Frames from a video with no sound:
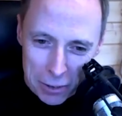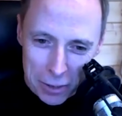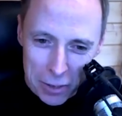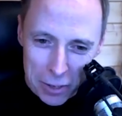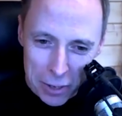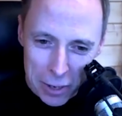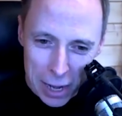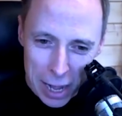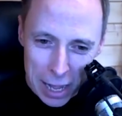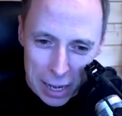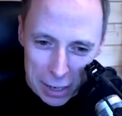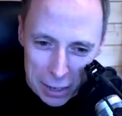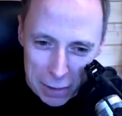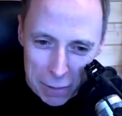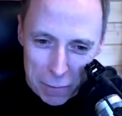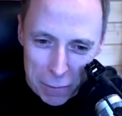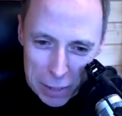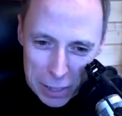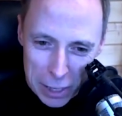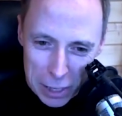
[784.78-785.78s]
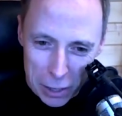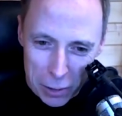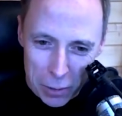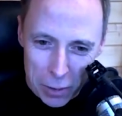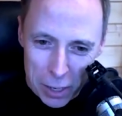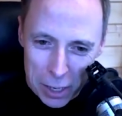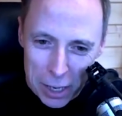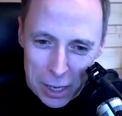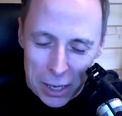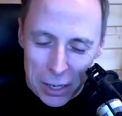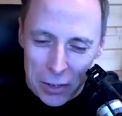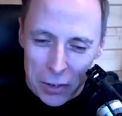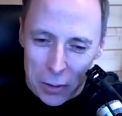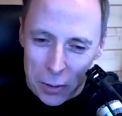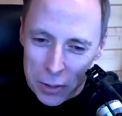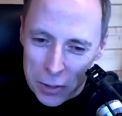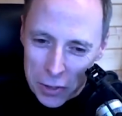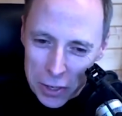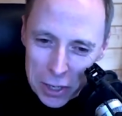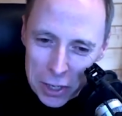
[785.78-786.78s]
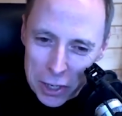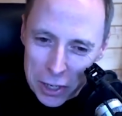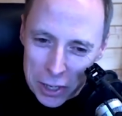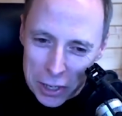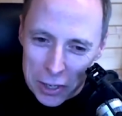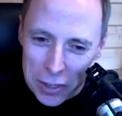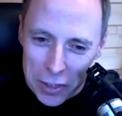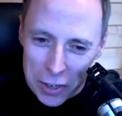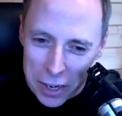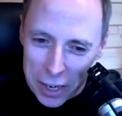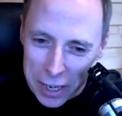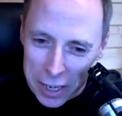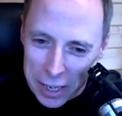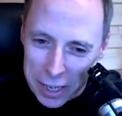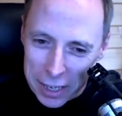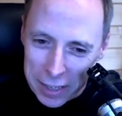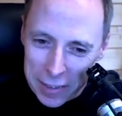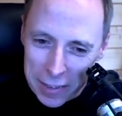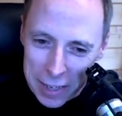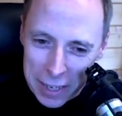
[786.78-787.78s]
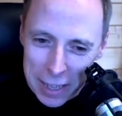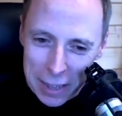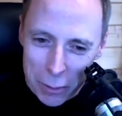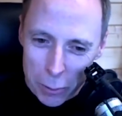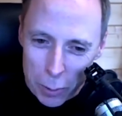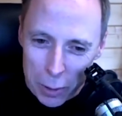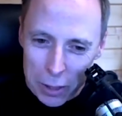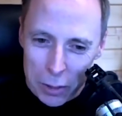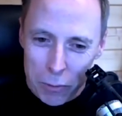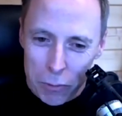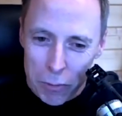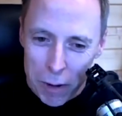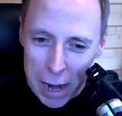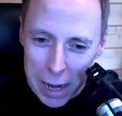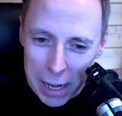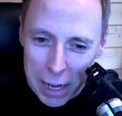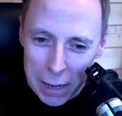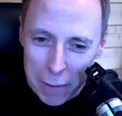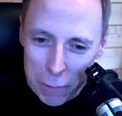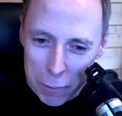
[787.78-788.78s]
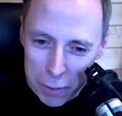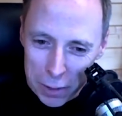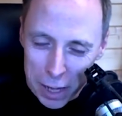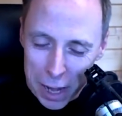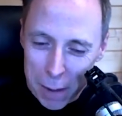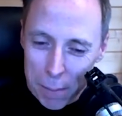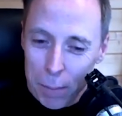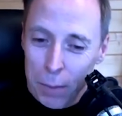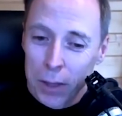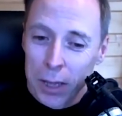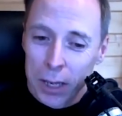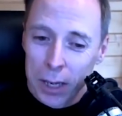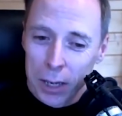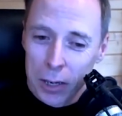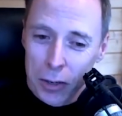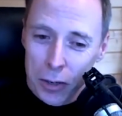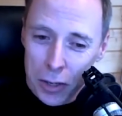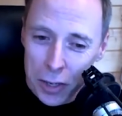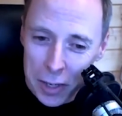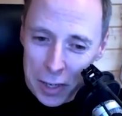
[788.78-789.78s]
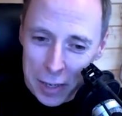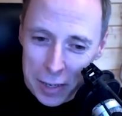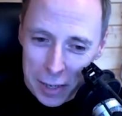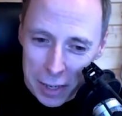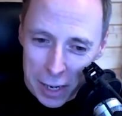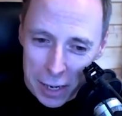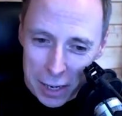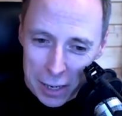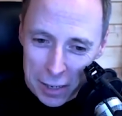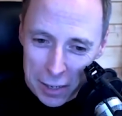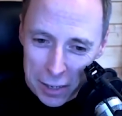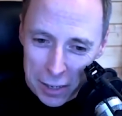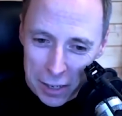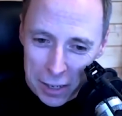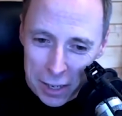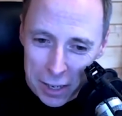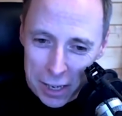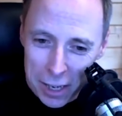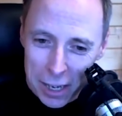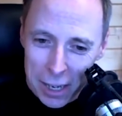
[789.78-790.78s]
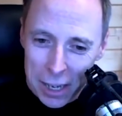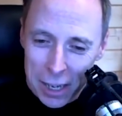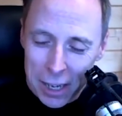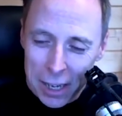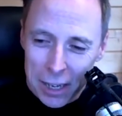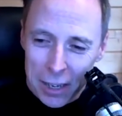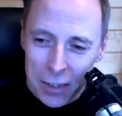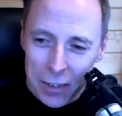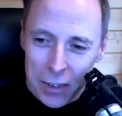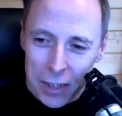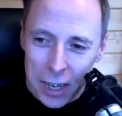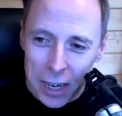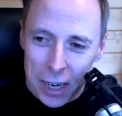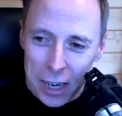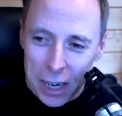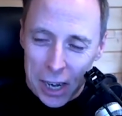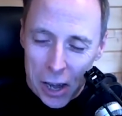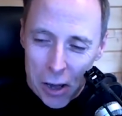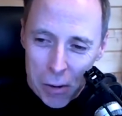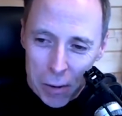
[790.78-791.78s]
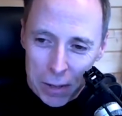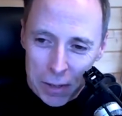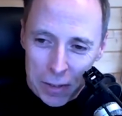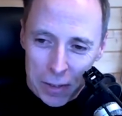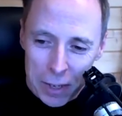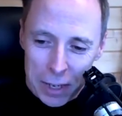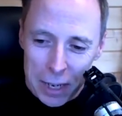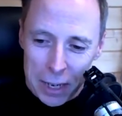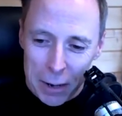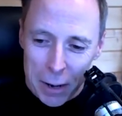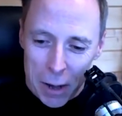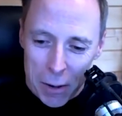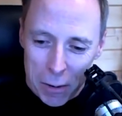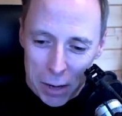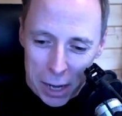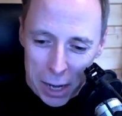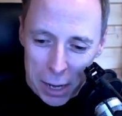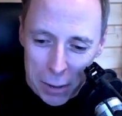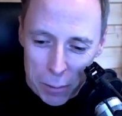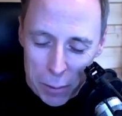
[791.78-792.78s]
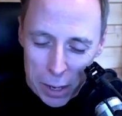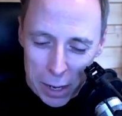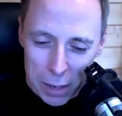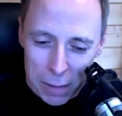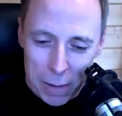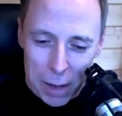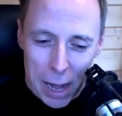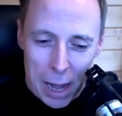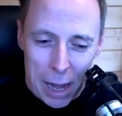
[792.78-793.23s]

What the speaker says: to edit a video. So I searched their site and I seen they weren't ranking for that, but they did a good detailed article. So then I go and see, okay, well,